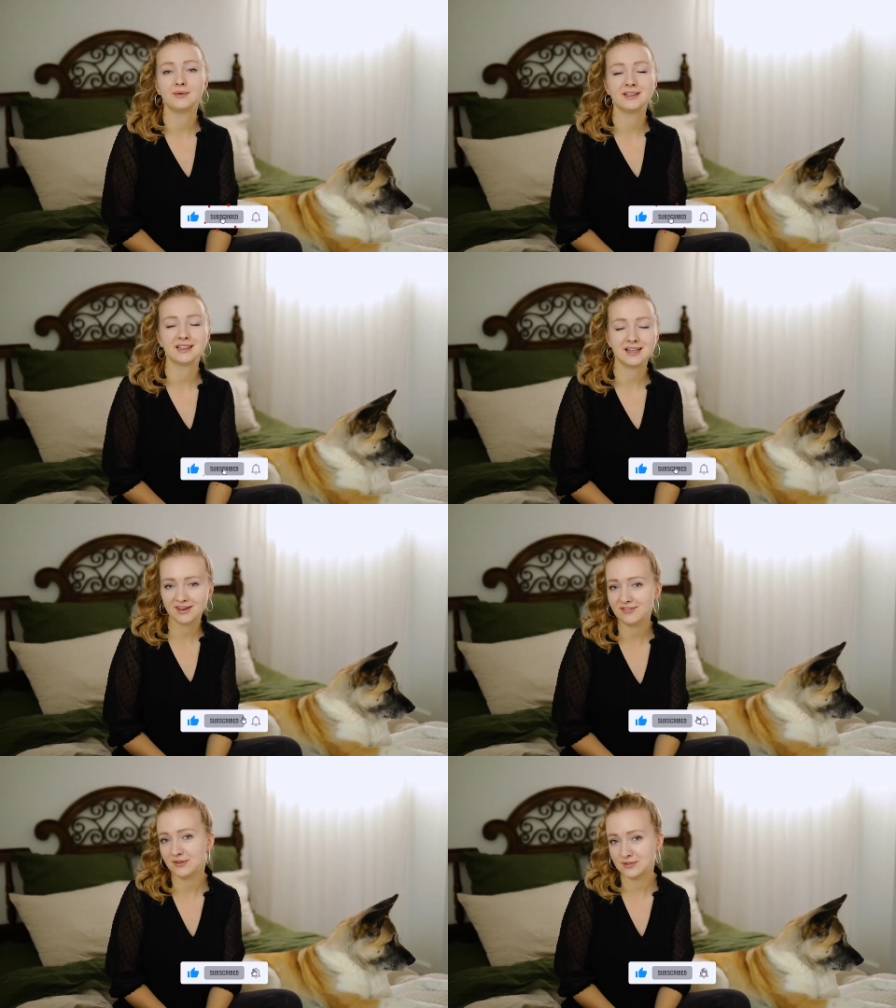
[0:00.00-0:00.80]
I would love
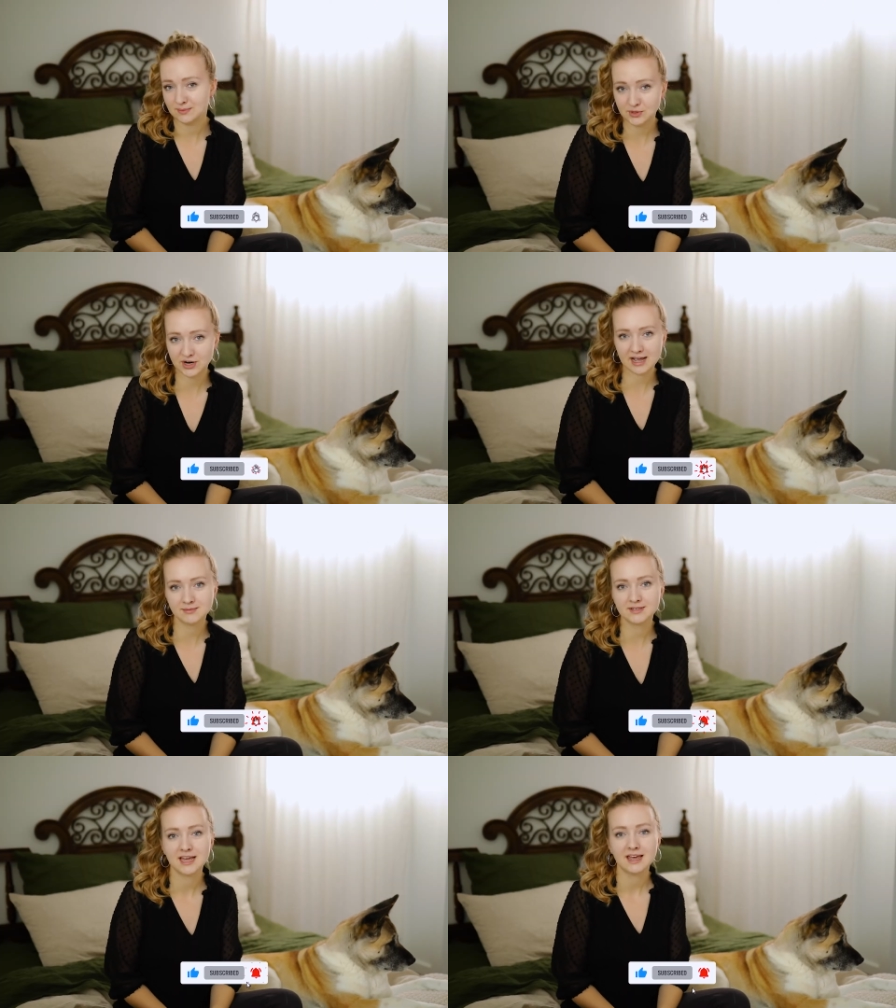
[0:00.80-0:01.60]
it if you
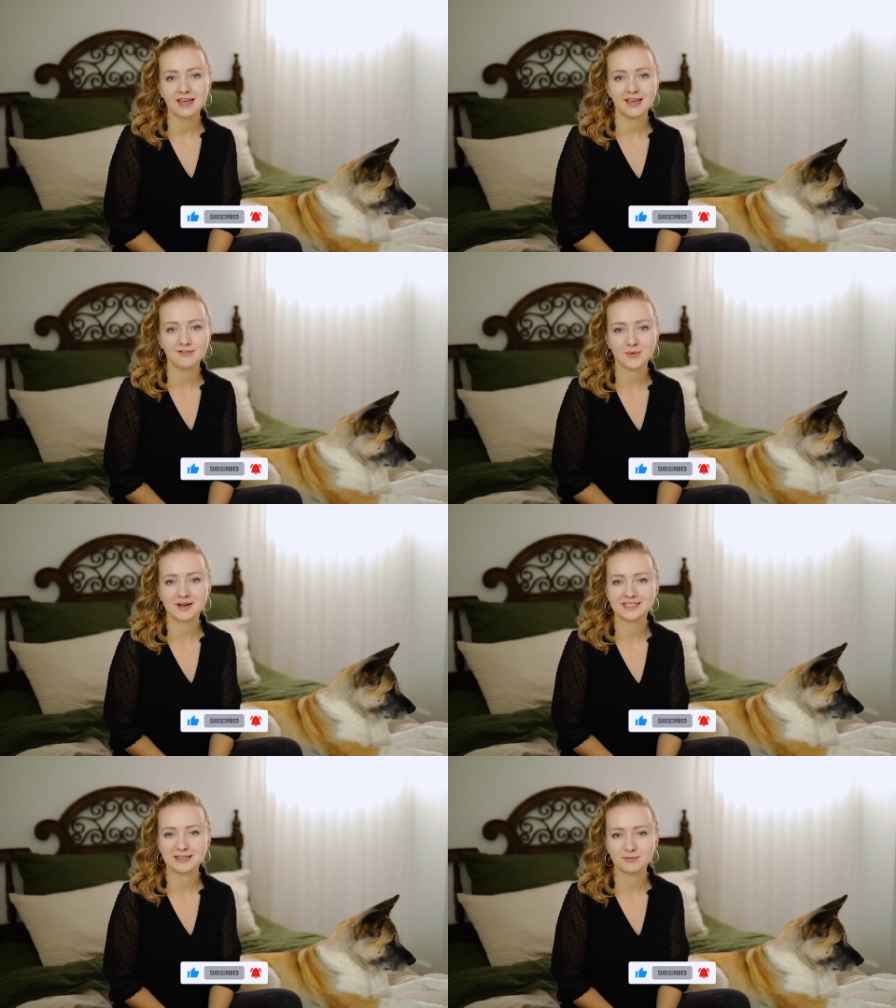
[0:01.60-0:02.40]
subscribed if you
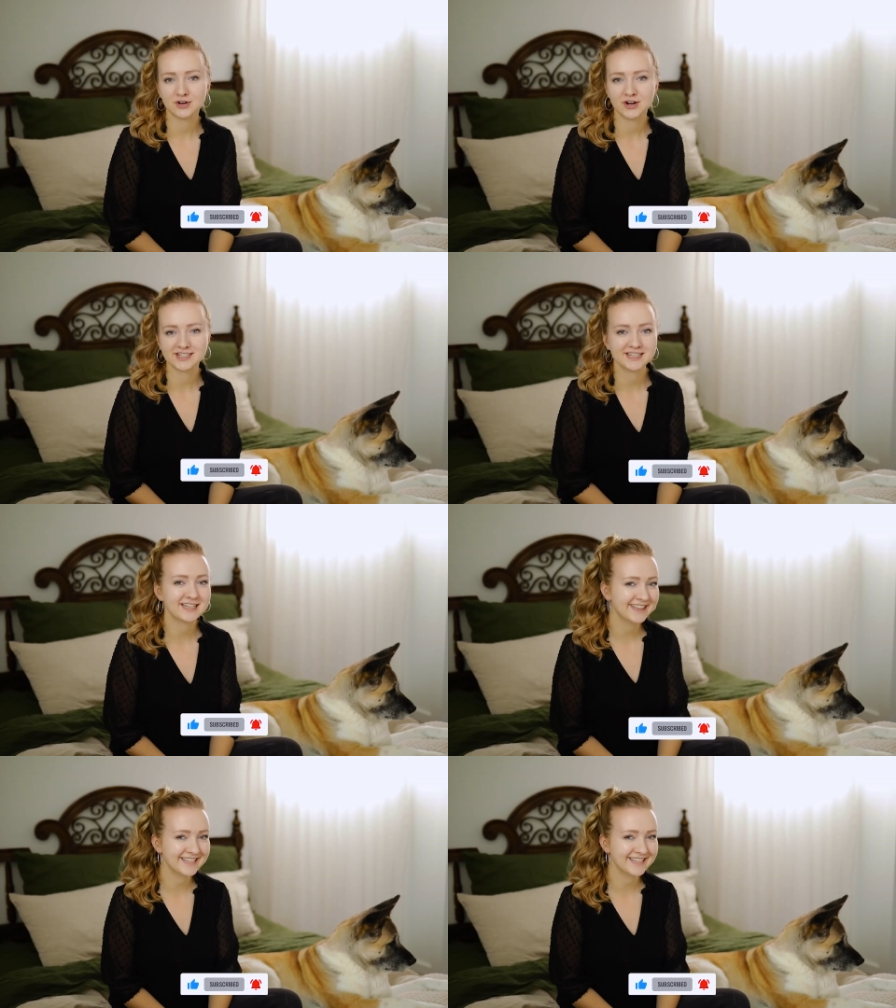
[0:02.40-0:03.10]
want to see more content like